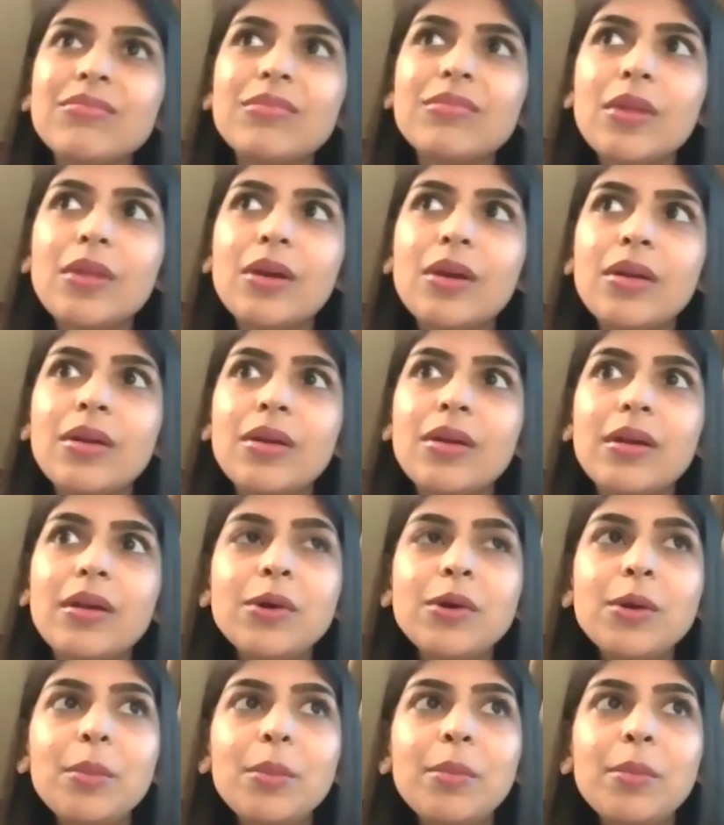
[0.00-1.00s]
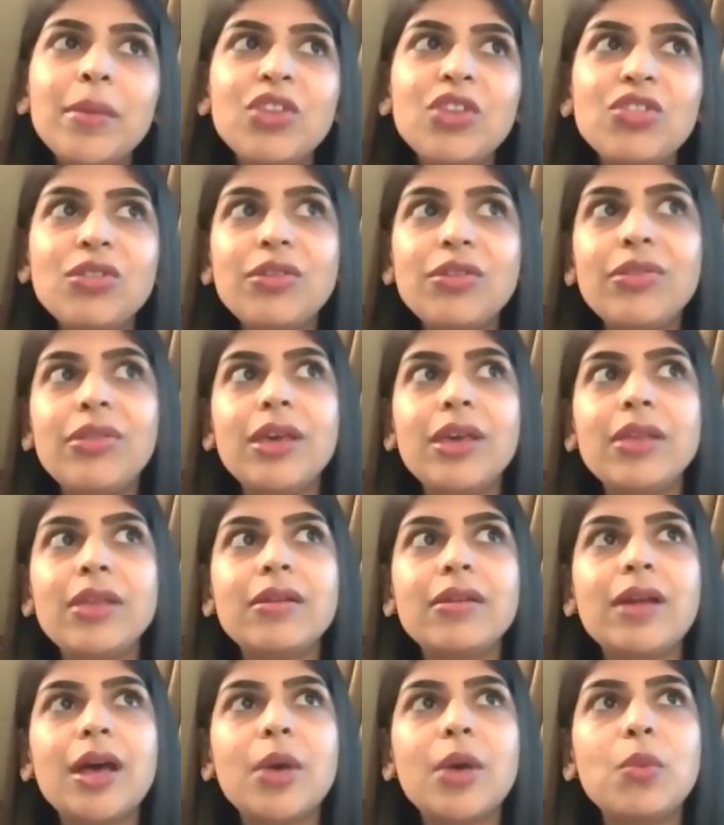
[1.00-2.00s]
another major thing
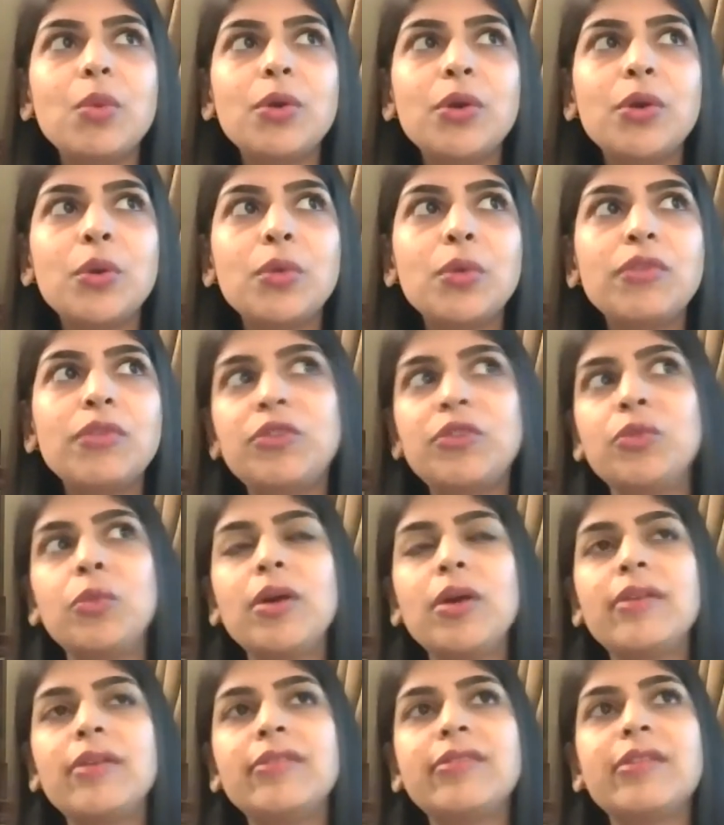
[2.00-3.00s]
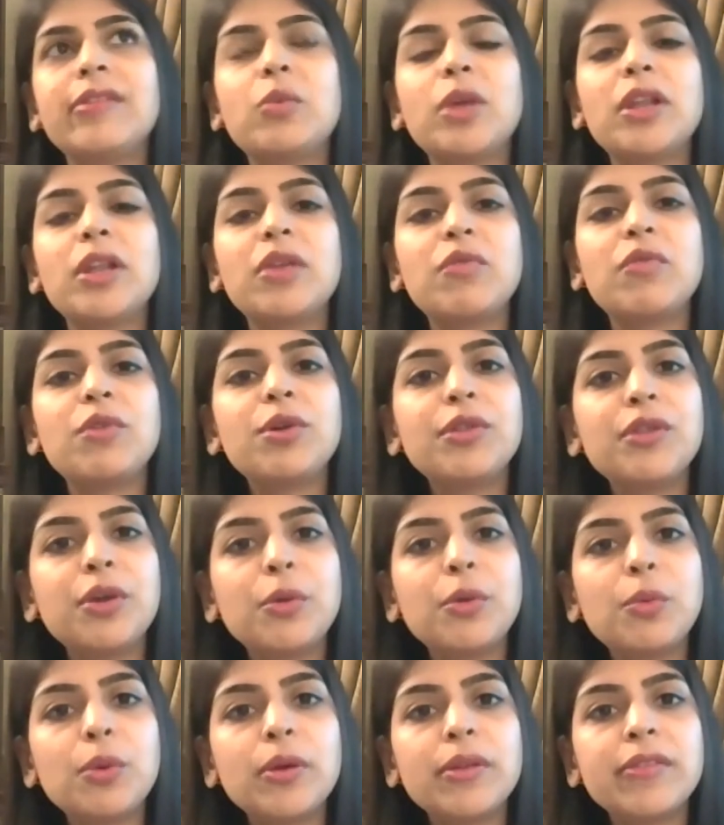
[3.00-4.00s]
that I would notice was that whenever
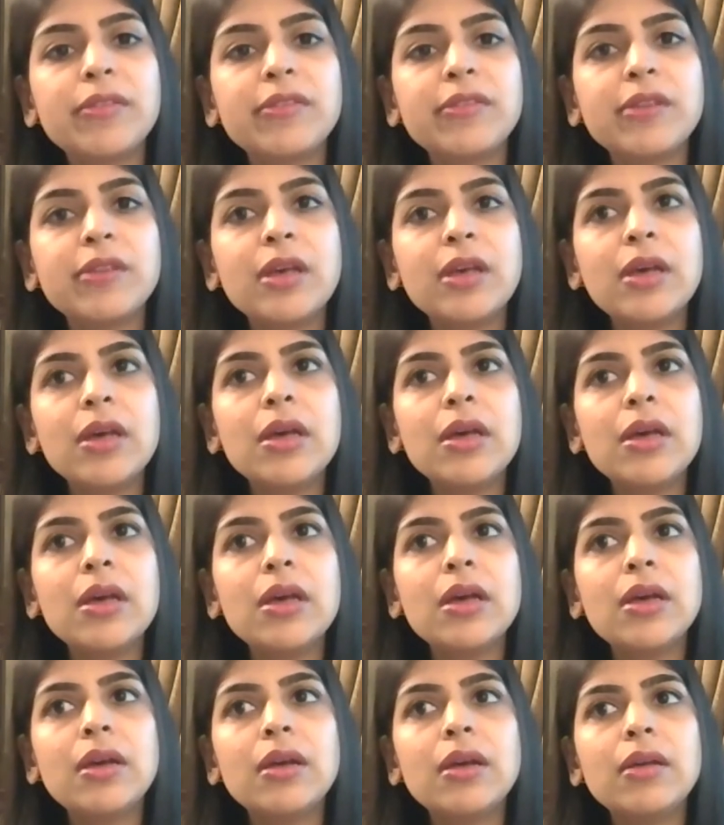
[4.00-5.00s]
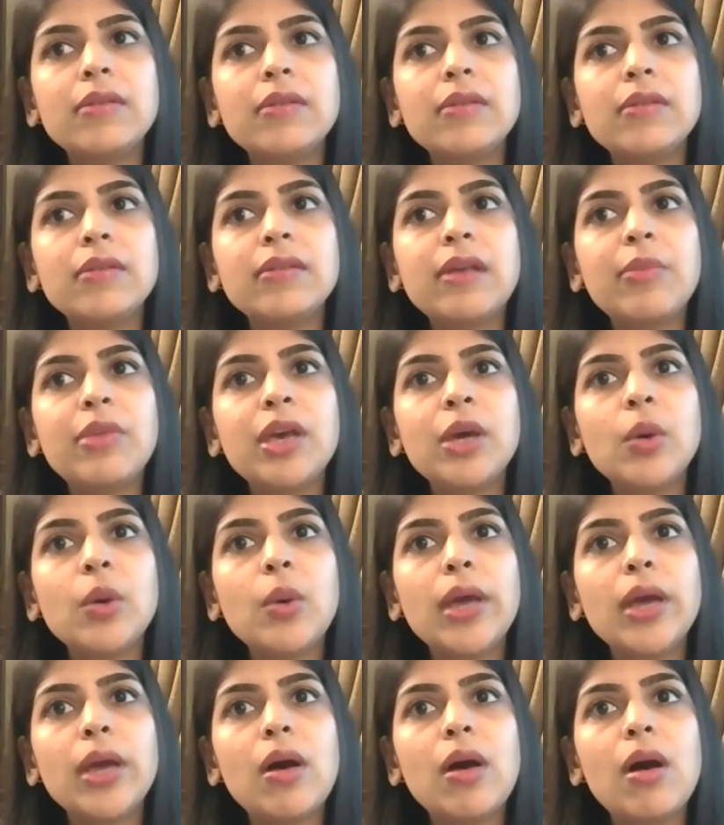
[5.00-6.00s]
there was something
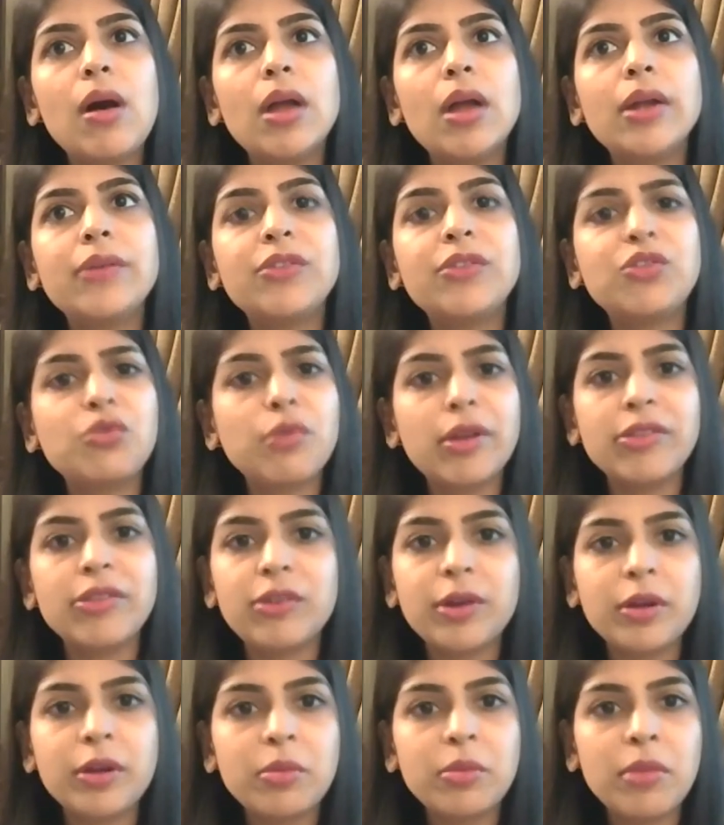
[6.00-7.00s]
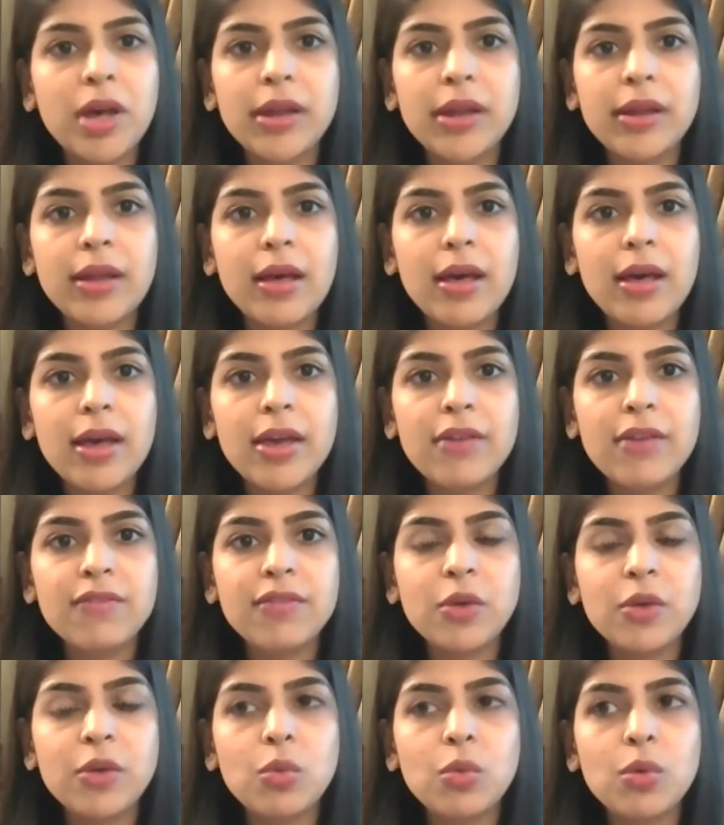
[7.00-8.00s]
going on, a stressor in my life
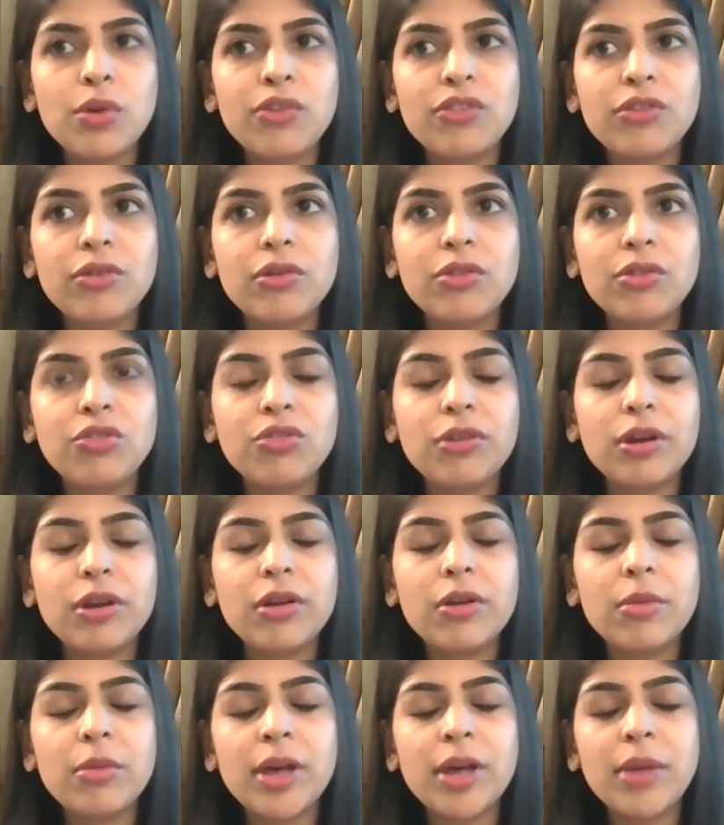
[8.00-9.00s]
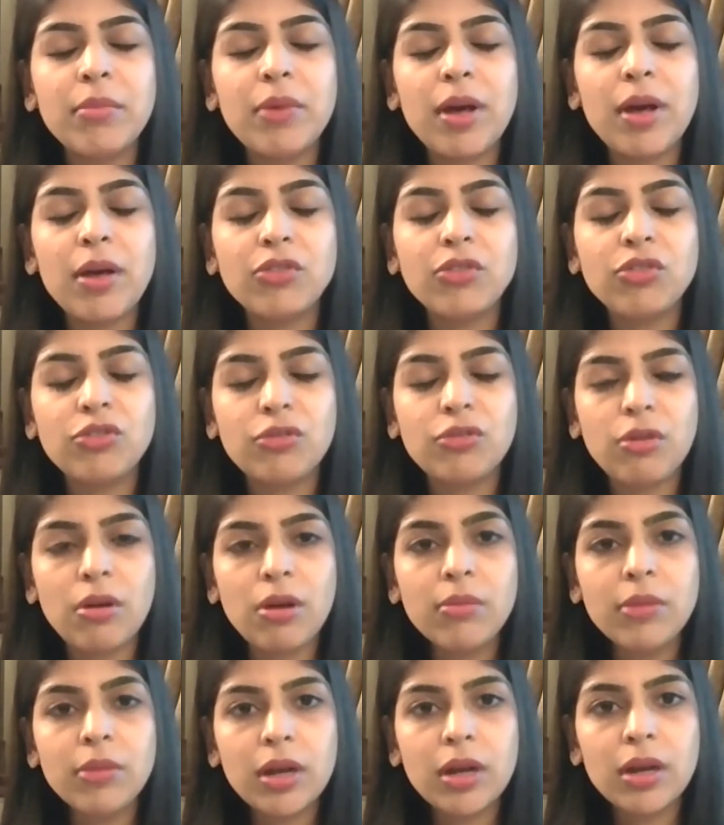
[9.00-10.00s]
that would trigger my past
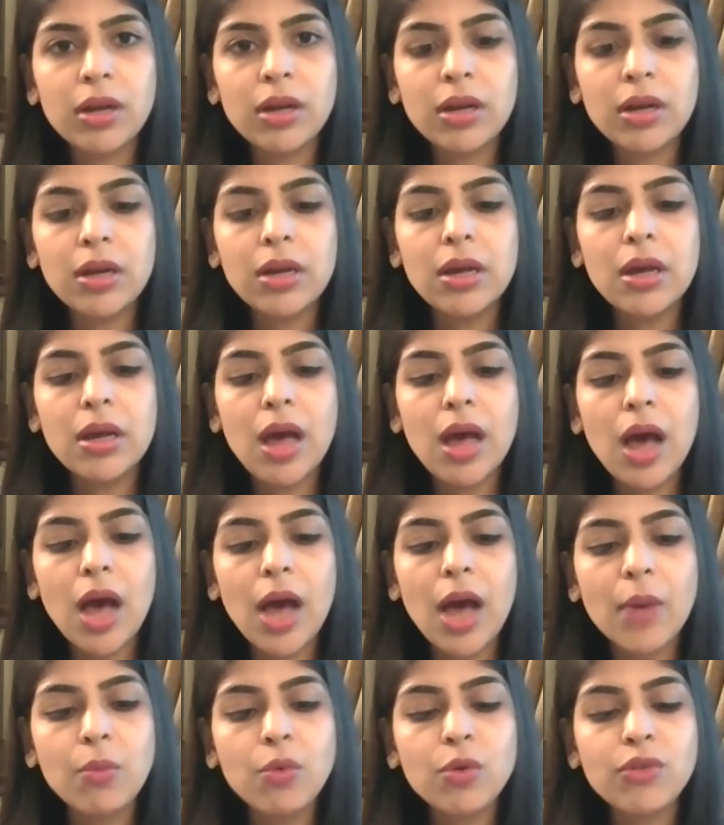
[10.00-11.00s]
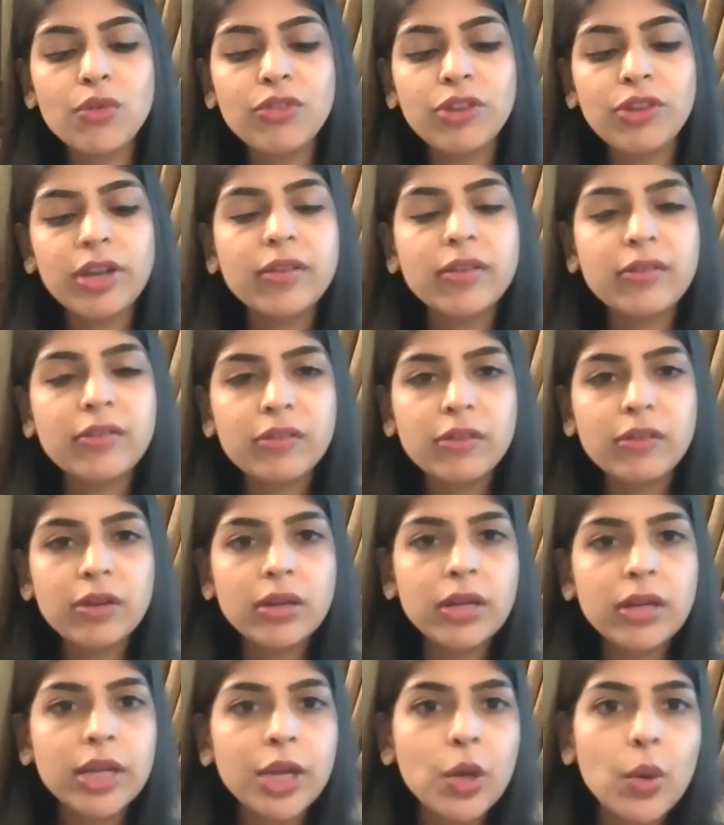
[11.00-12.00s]
trauma, I would
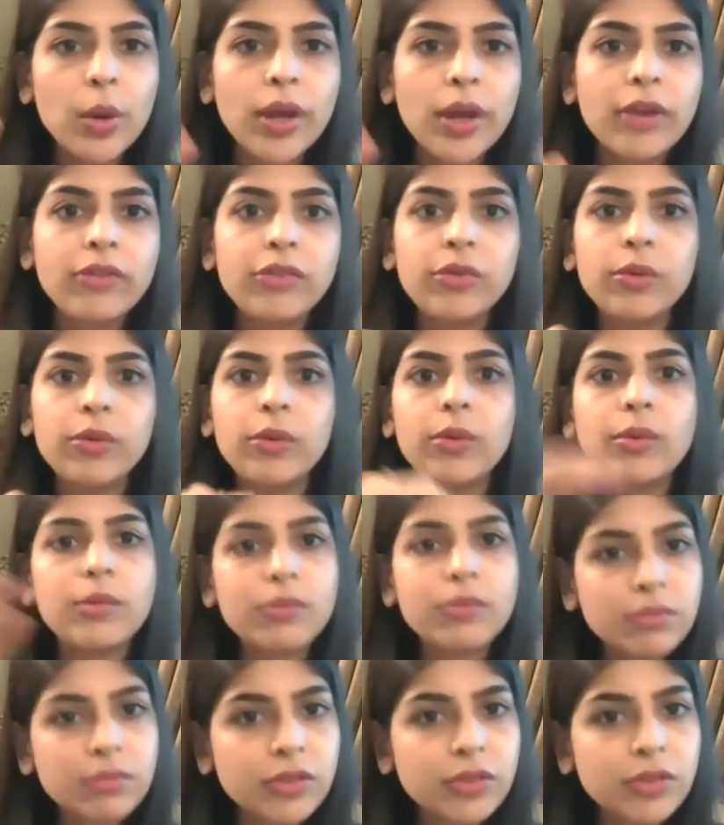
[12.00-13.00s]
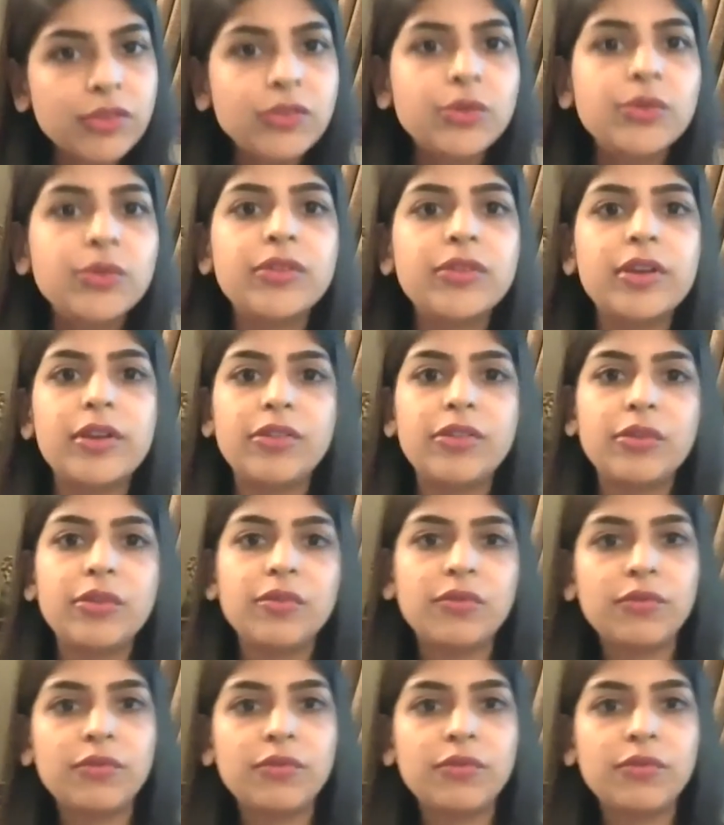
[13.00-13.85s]
instantly go into dissociative